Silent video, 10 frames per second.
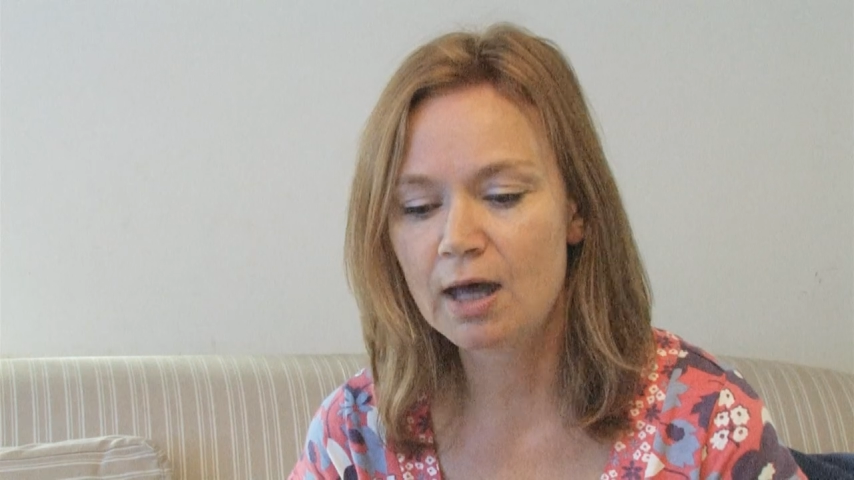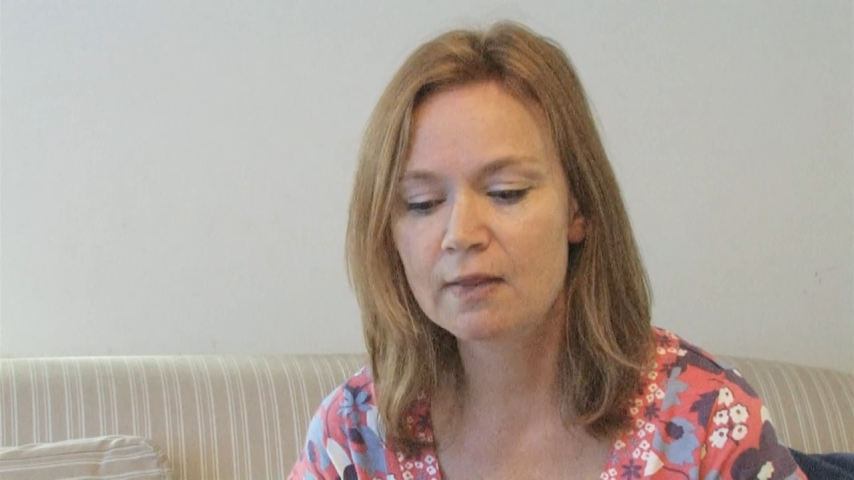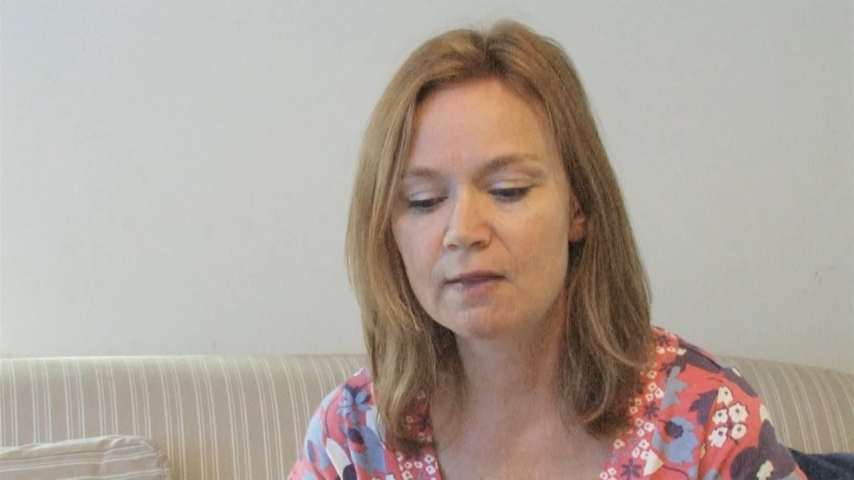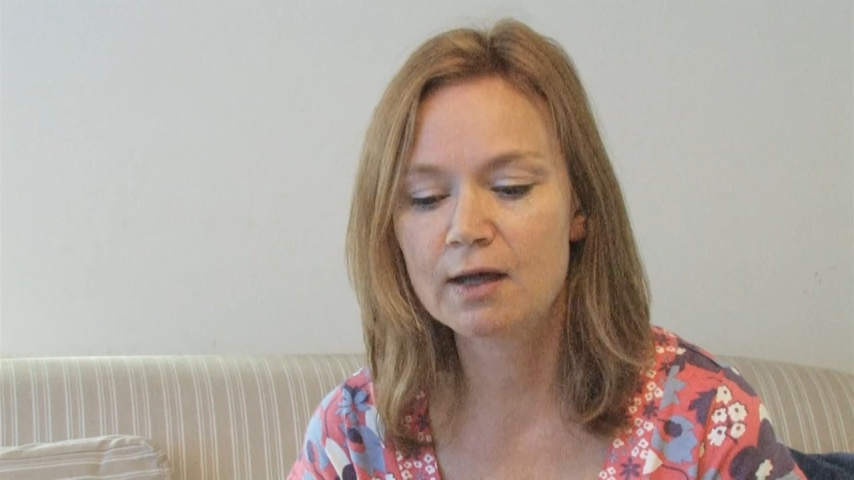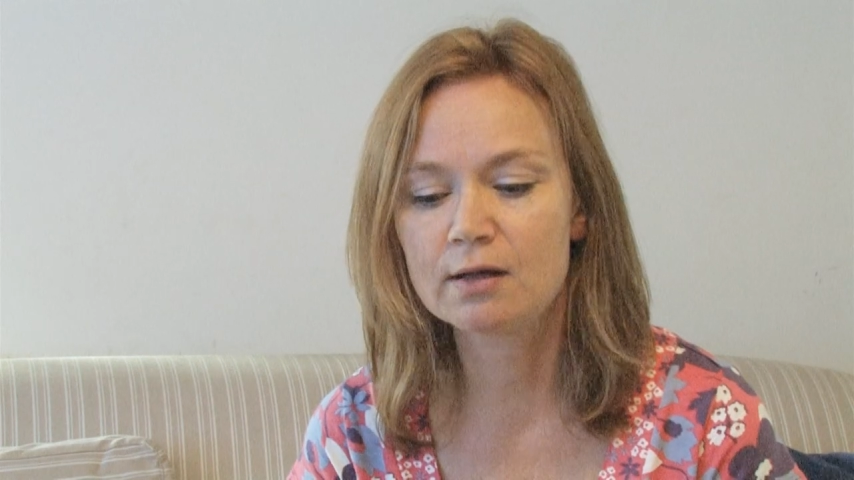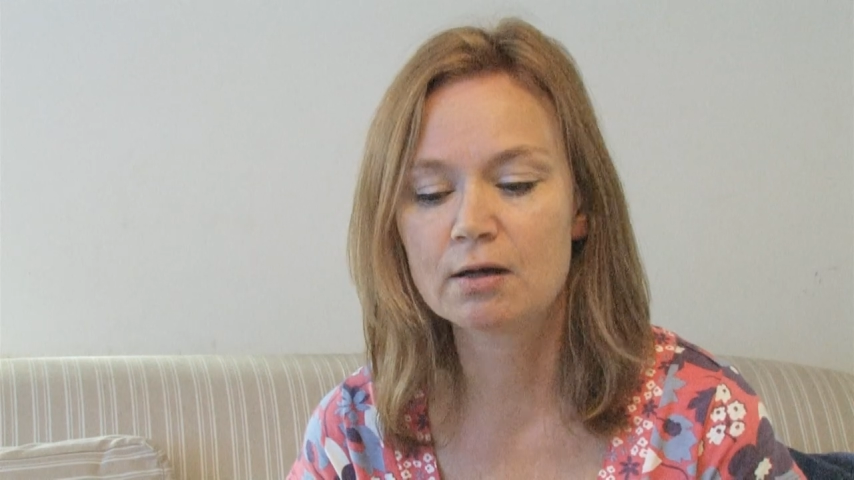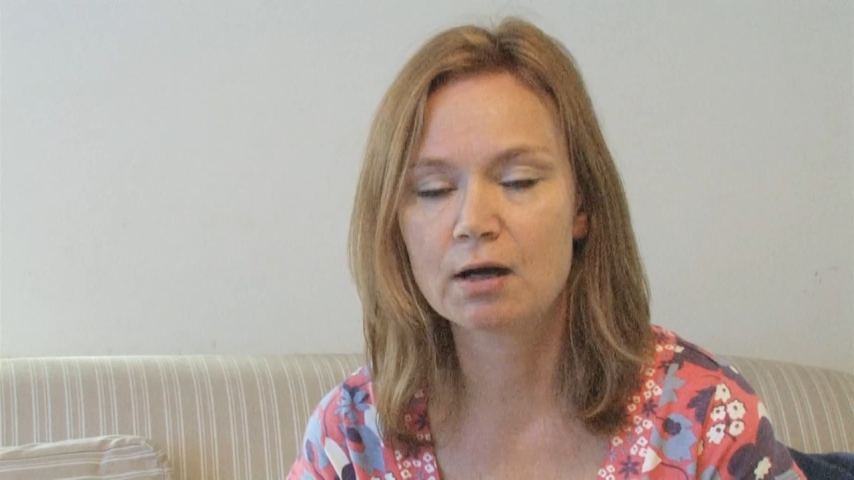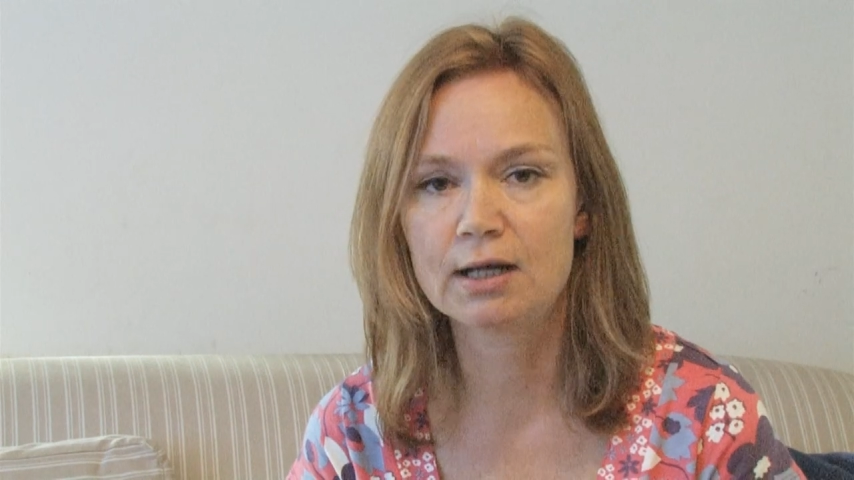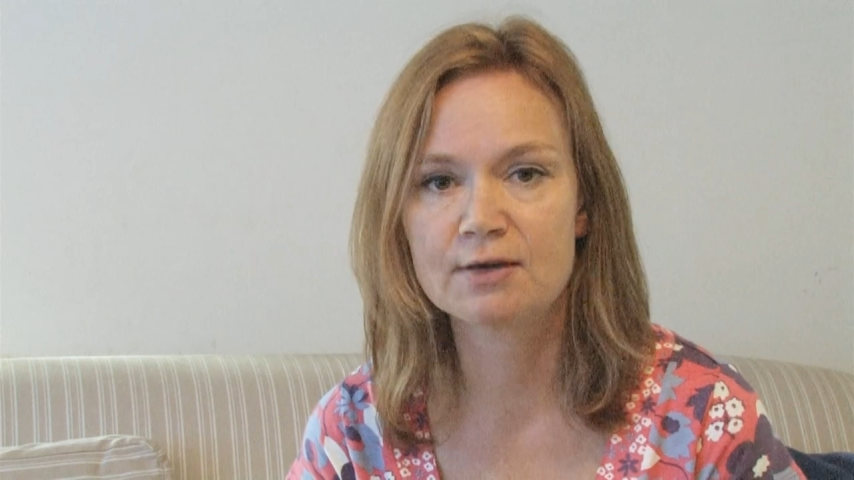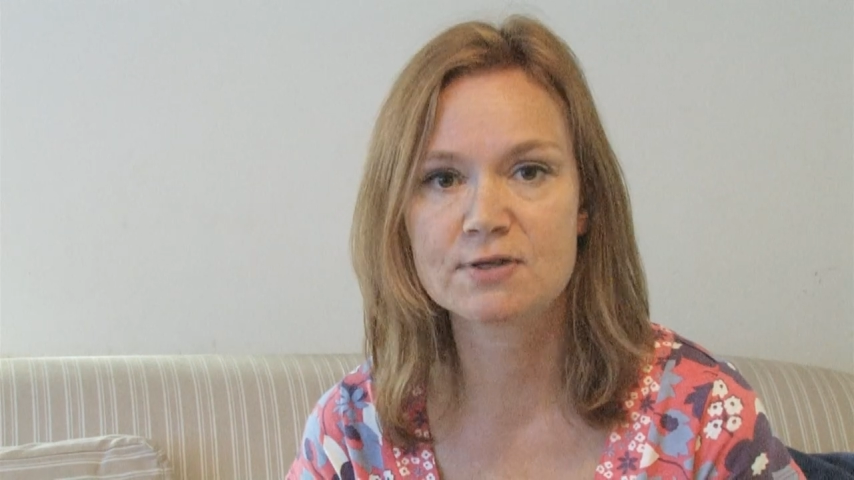And then
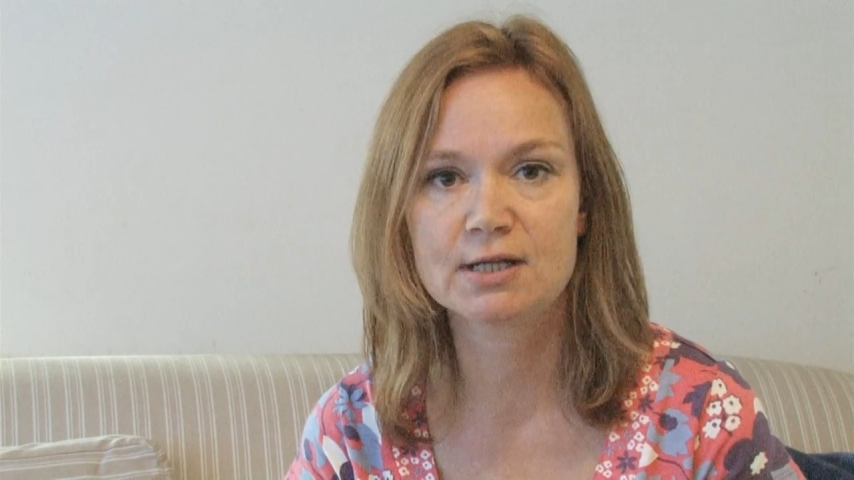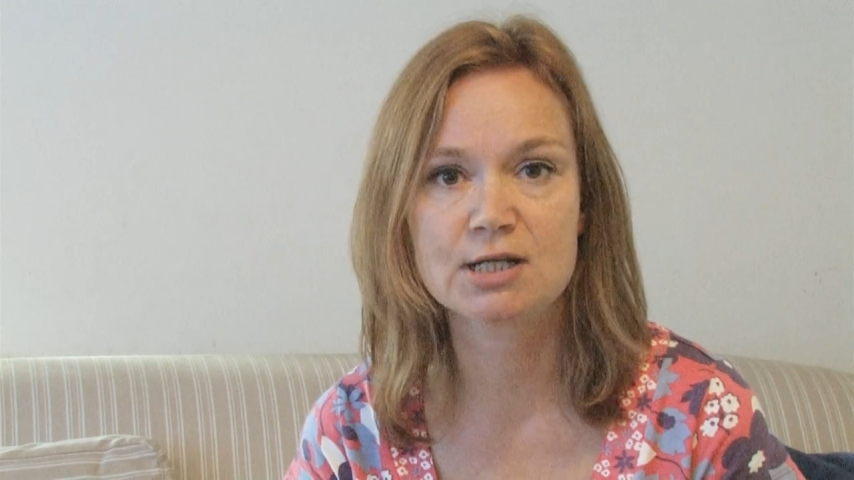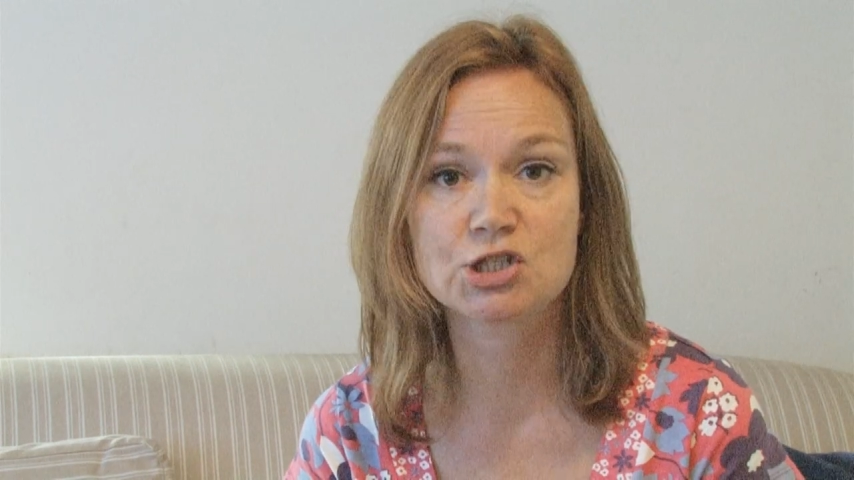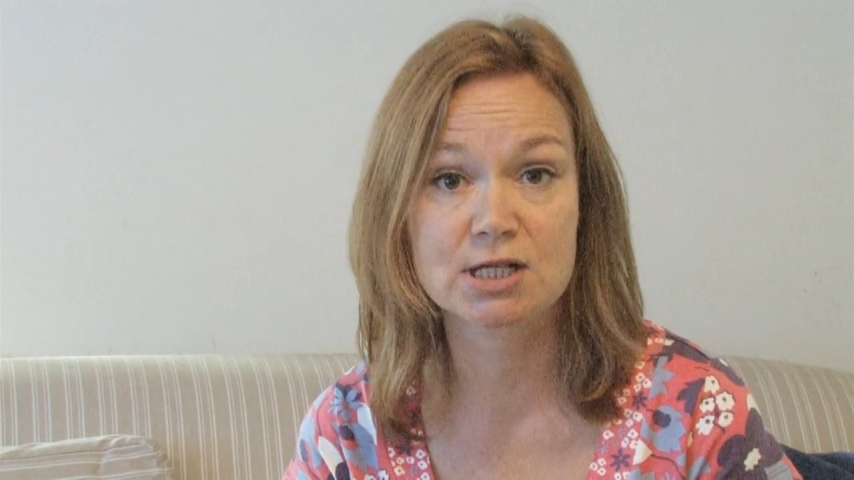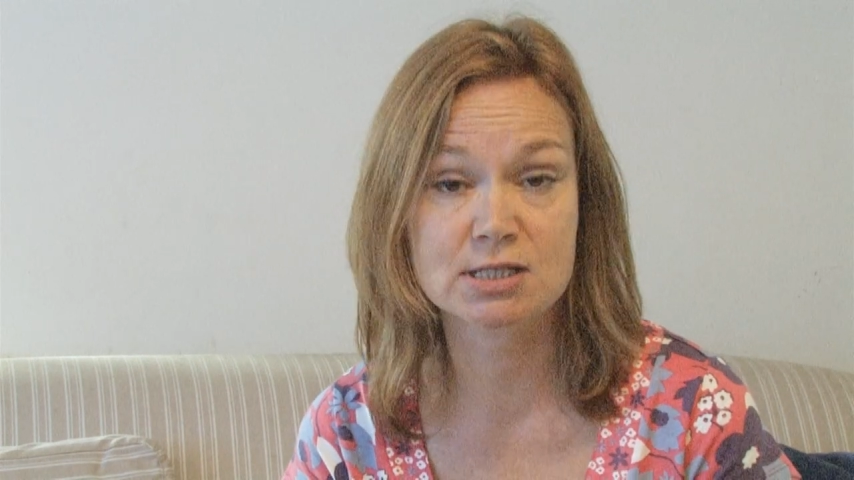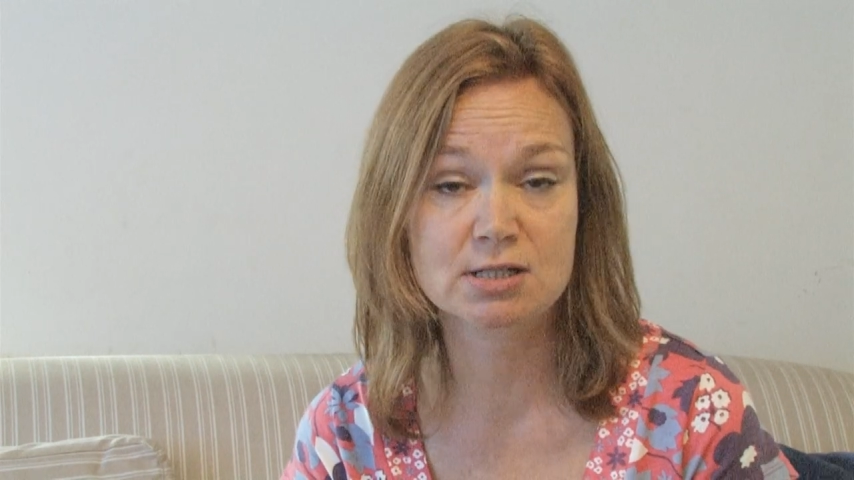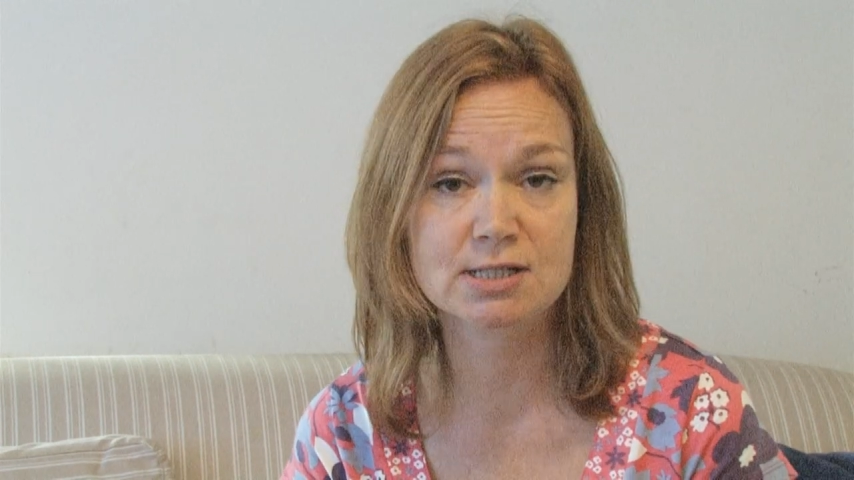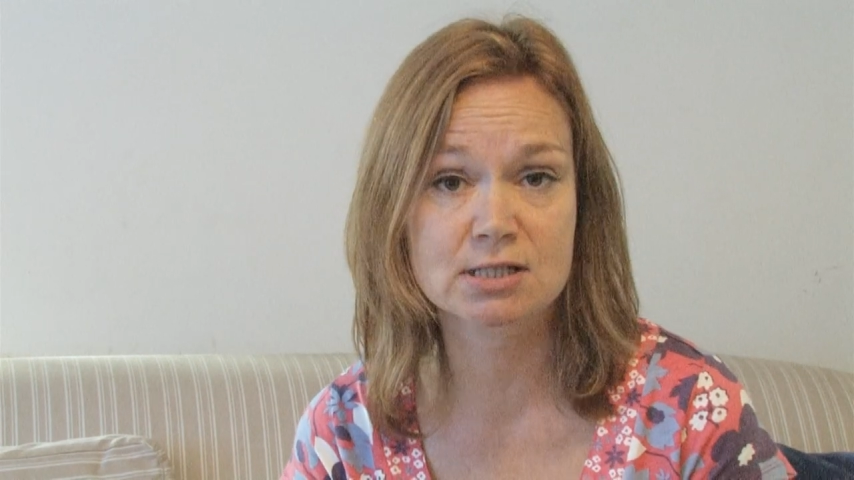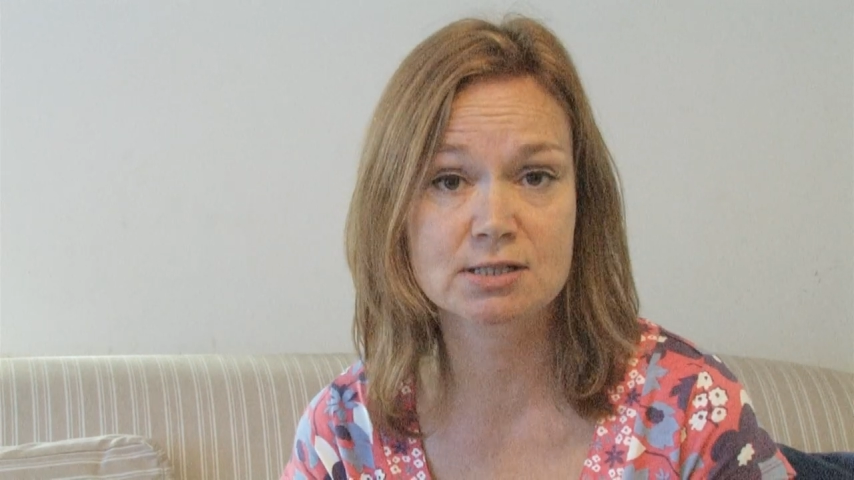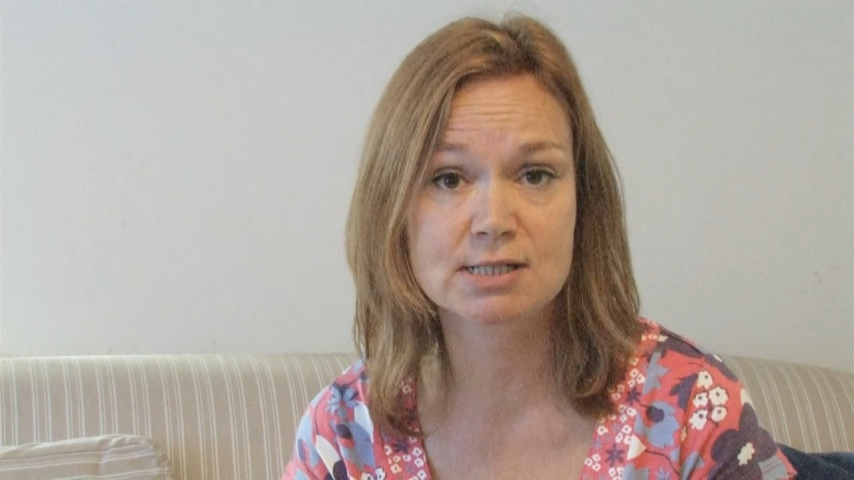I left the NHS
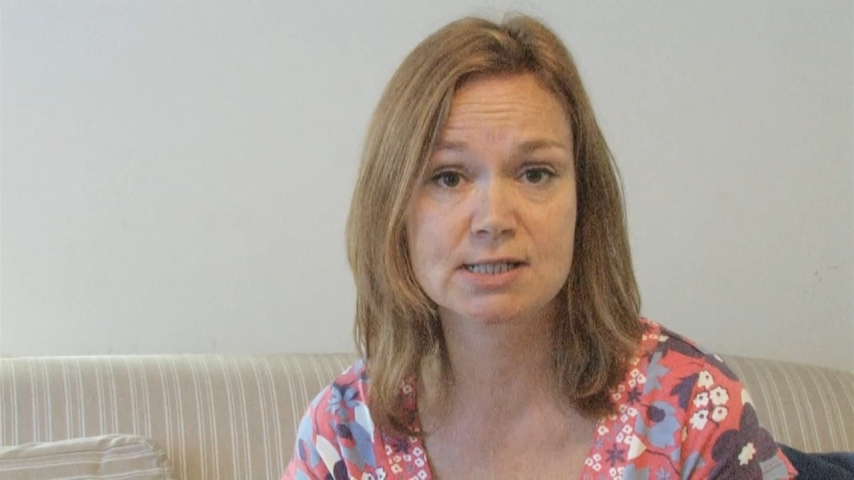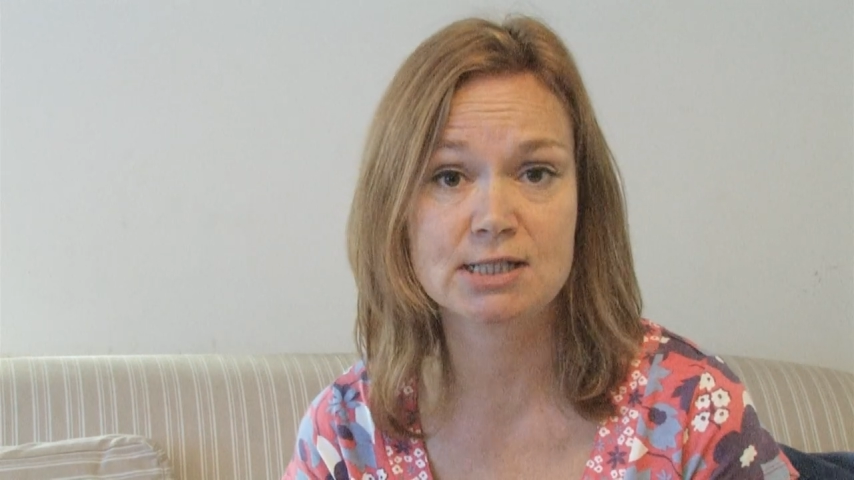and I started